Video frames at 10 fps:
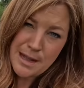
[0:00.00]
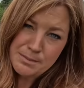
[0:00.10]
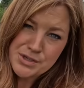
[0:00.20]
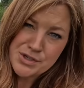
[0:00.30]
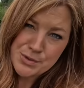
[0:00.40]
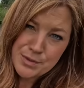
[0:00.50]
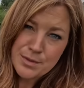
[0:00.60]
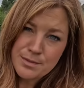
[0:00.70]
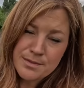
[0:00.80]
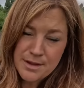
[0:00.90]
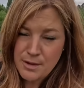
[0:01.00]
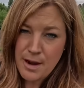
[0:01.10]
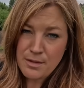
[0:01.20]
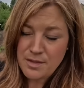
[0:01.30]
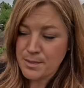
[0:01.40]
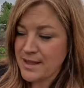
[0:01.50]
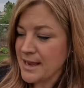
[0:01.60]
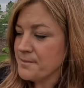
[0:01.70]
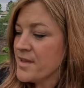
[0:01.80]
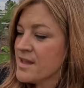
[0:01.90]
up to the crown of the plant.